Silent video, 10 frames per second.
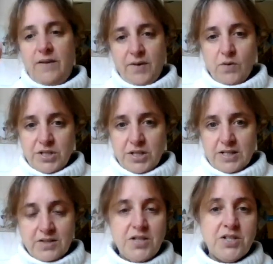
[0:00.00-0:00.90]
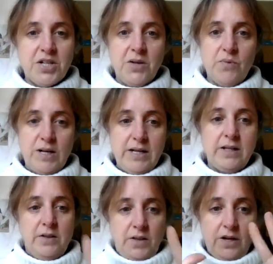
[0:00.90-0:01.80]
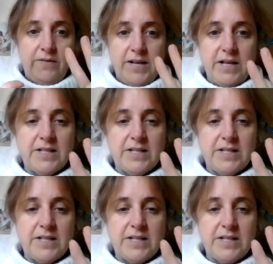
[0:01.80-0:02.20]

If you're watching it on YouTube, brilliant. Hopefully